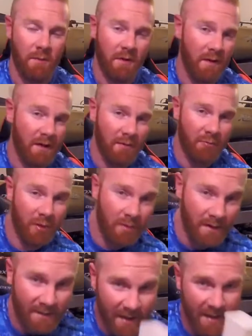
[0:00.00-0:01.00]
That way you don't have to worry
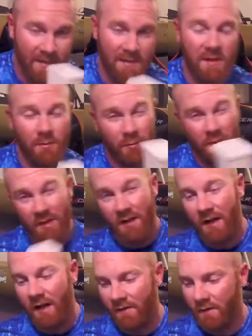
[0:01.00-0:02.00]
about tying this up when you get
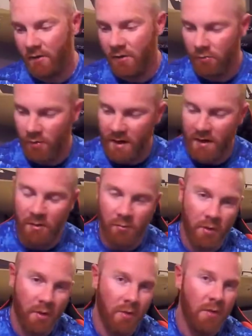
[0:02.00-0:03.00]
out there. You're ready to
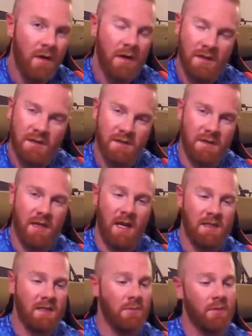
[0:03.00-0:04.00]
roll. Just
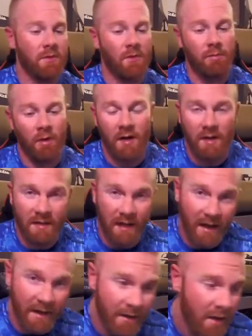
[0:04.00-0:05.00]
attach it with your braided
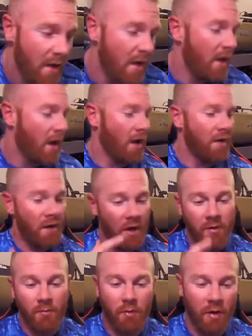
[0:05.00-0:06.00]
line.
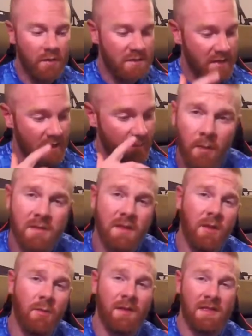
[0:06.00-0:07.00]
Another pro tip, I was a
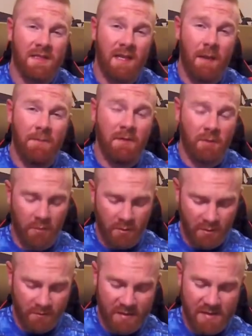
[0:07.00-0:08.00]
little bit skeptical
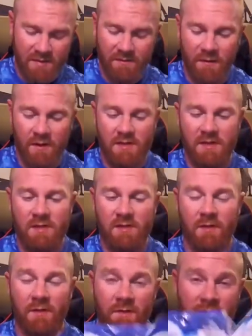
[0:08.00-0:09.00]
of these at first. These
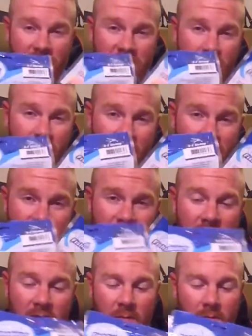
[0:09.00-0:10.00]
are fish bites,
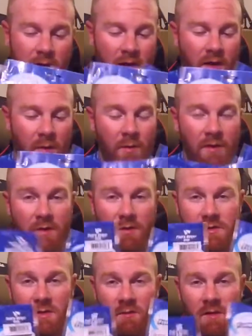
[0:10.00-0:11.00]
but uh, we
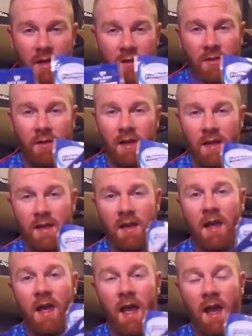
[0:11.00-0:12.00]
used them the other day
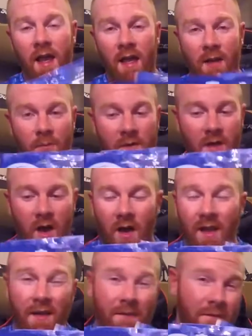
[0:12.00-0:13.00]
and we caught
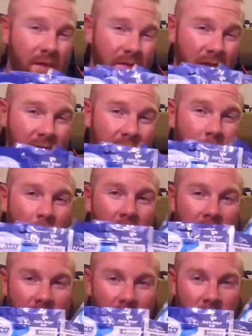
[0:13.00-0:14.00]
like 15
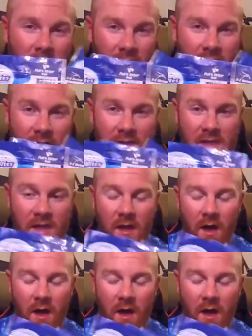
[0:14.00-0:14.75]
whiting on these.